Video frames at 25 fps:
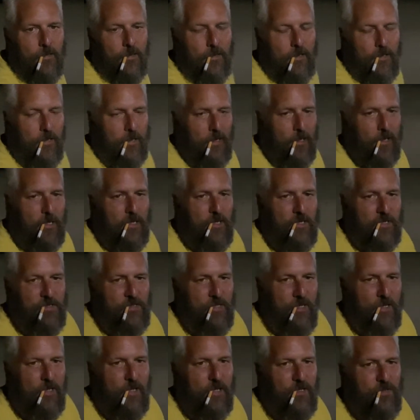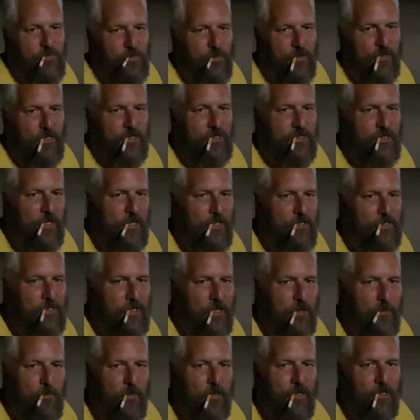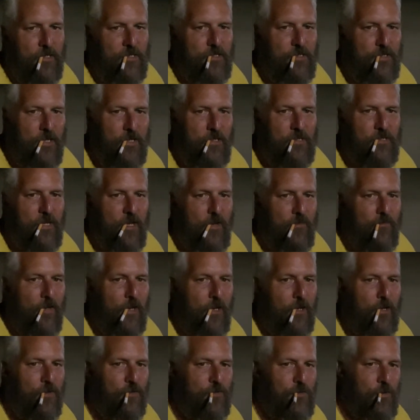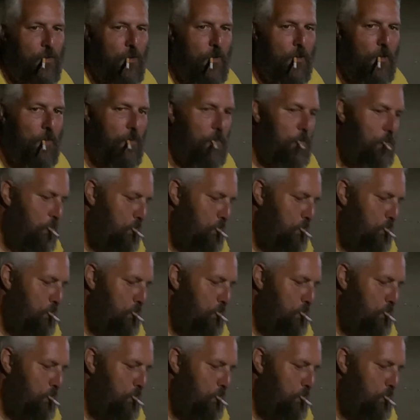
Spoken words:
And like I said, that's where the states come in. The states have that control.